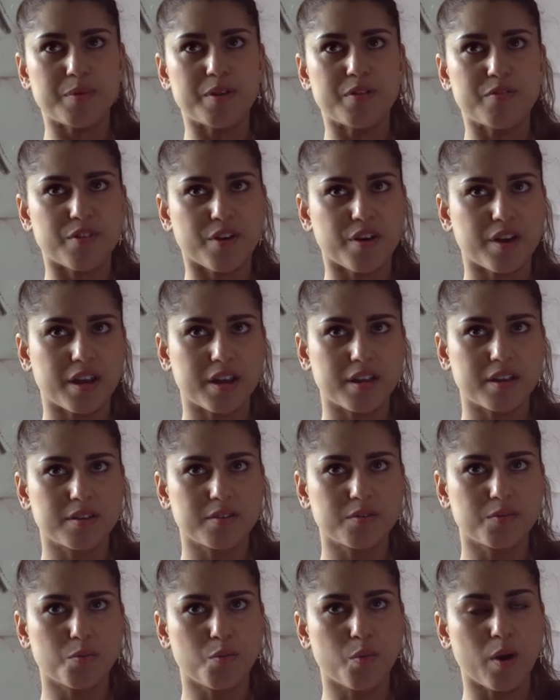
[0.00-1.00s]
been very
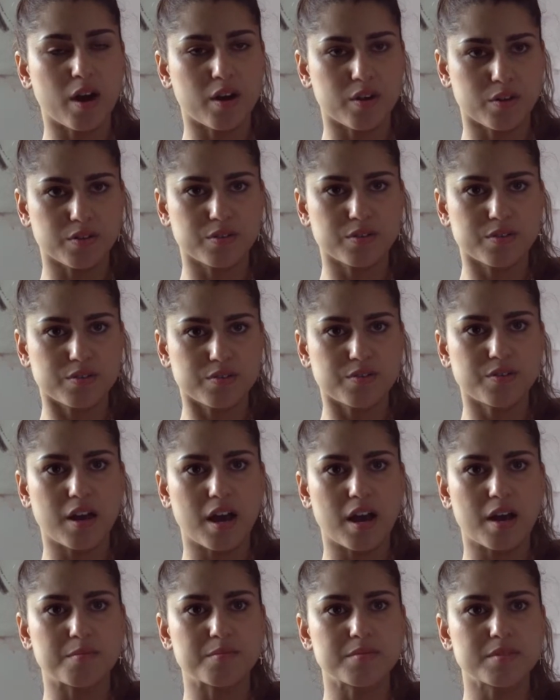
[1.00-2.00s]
well
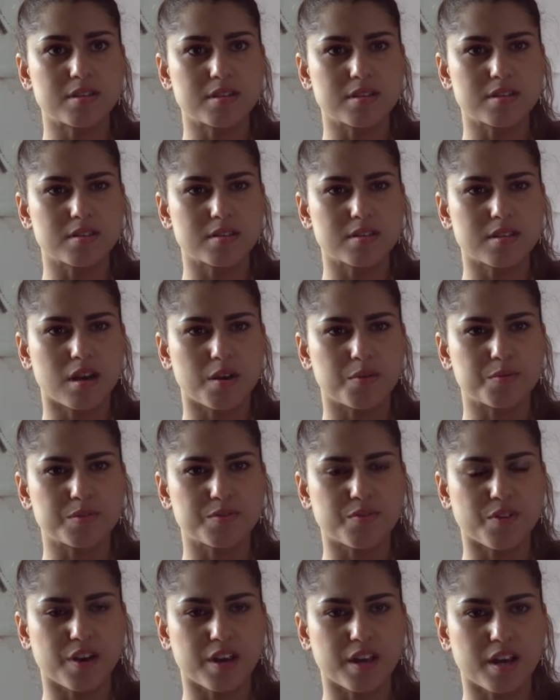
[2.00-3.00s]
since I was
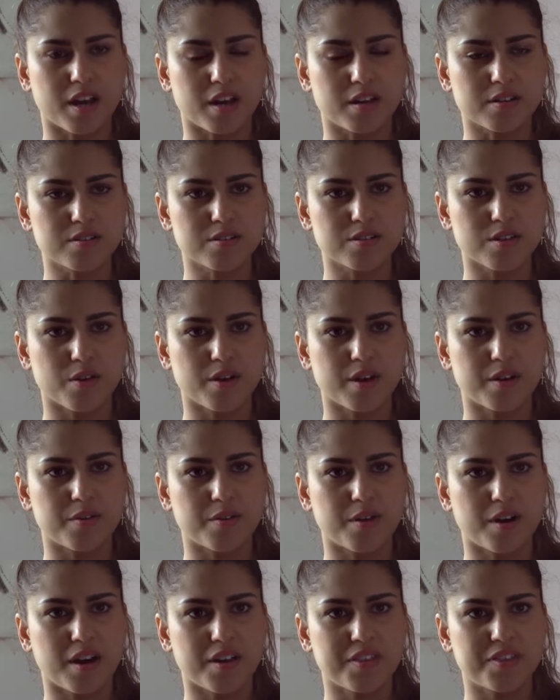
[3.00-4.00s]
very young. So
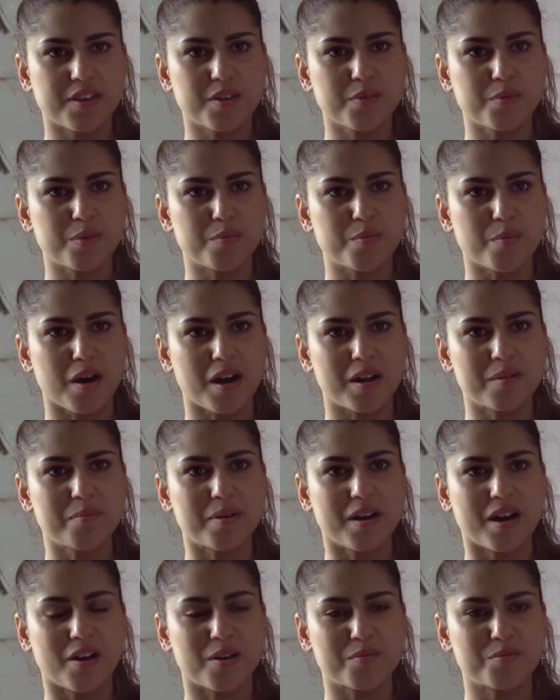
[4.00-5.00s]
I think with mind
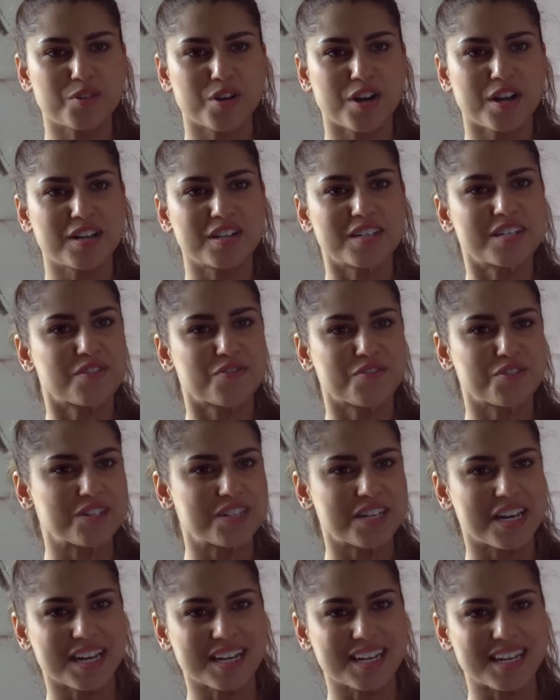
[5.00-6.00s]
power, I'm trying a different
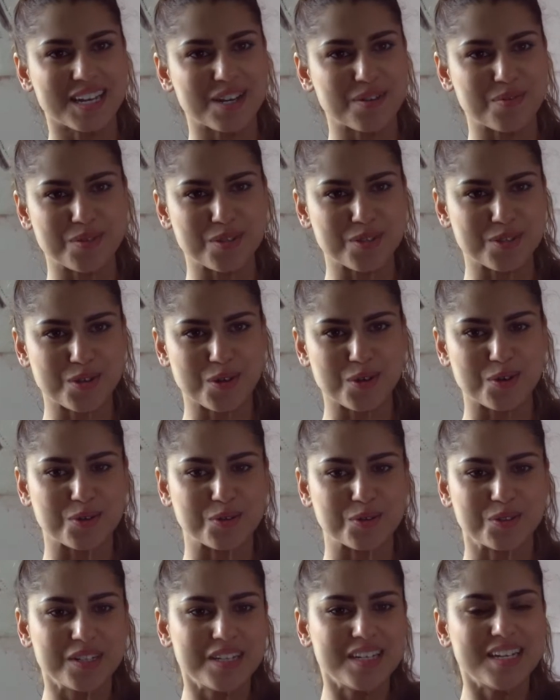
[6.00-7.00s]
technique with this
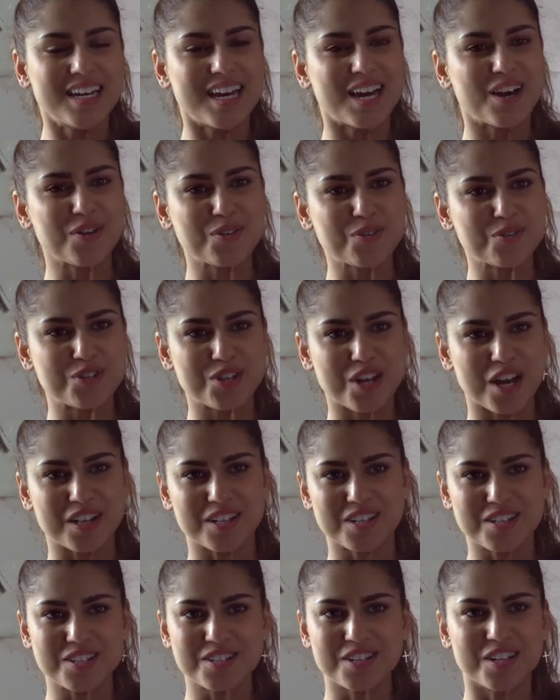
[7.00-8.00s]
whole health
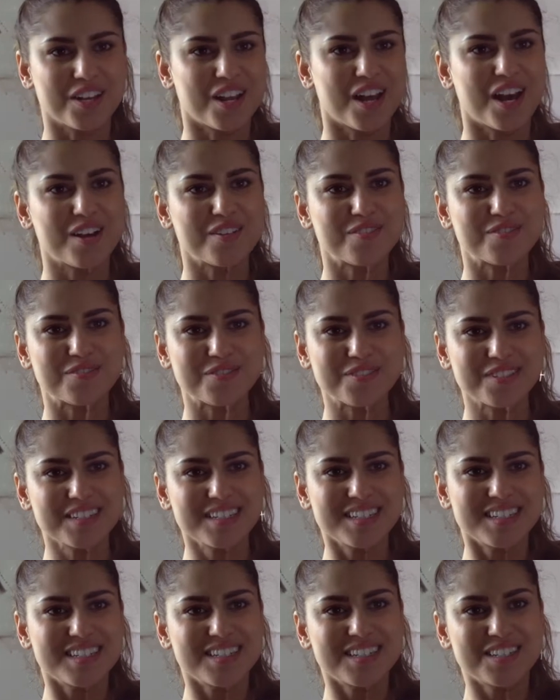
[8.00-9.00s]
challenge and life
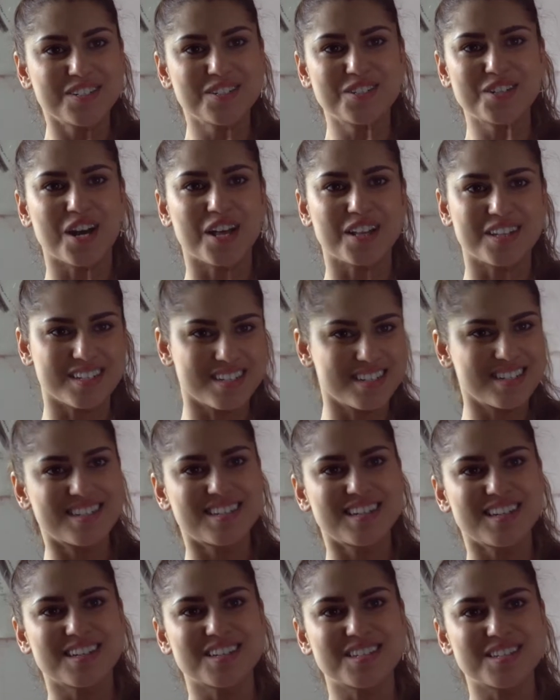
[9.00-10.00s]
challenge,
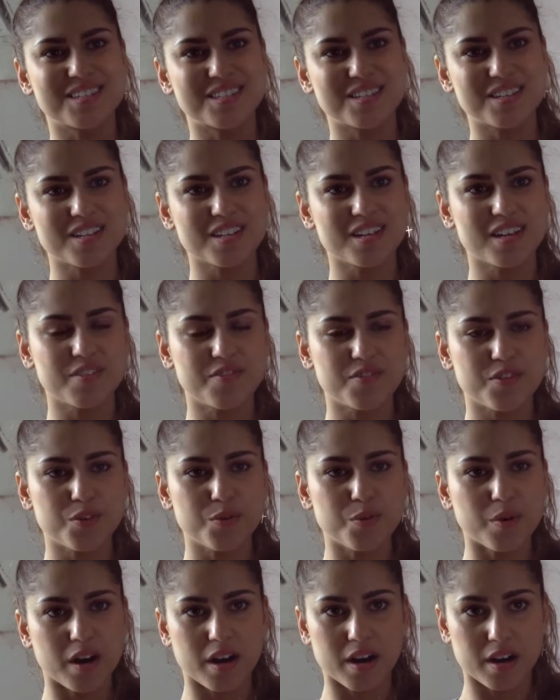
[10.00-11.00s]
is if
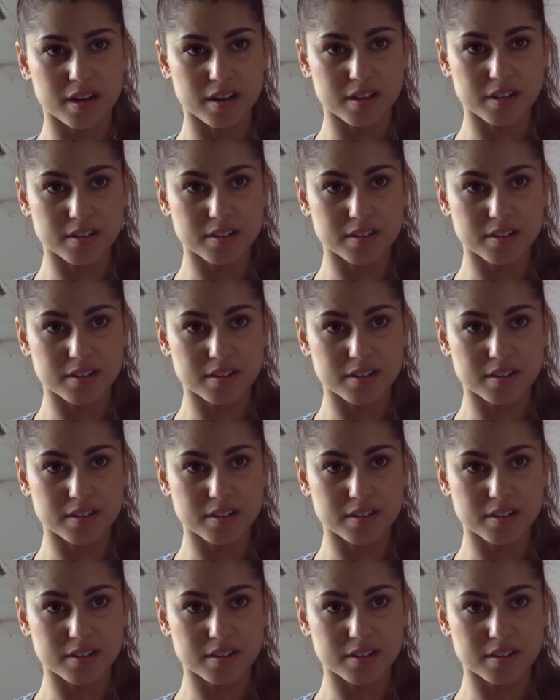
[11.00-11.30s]
you are